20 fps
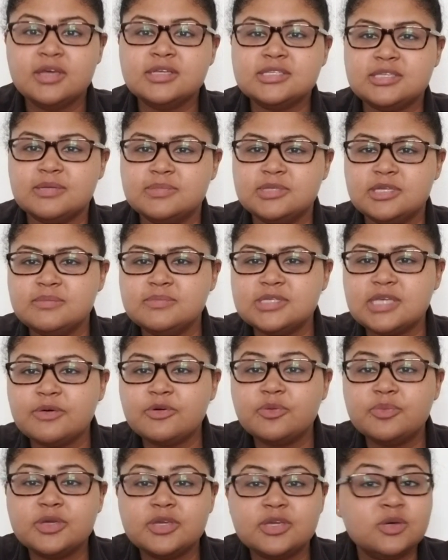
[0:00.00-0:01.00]
Sometimes that
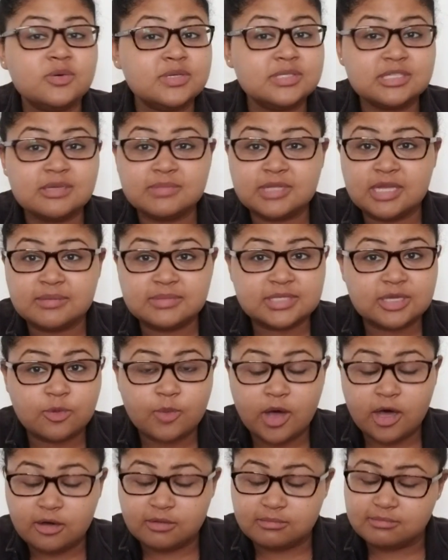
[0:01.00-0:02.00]
will be you and sometimes it
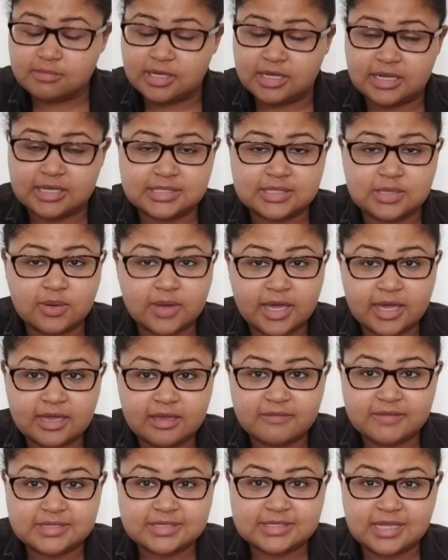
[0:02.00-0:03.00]
won't. And it's okay
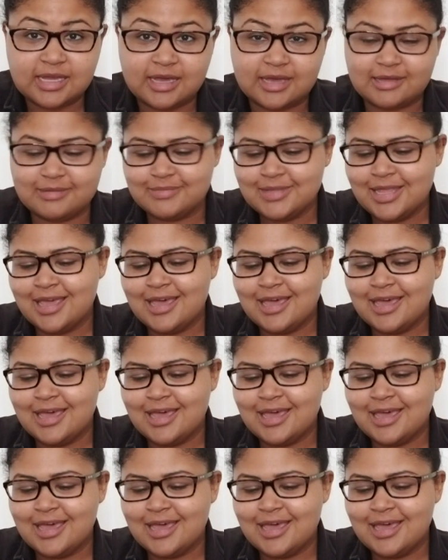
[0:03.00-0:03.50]
if it's not.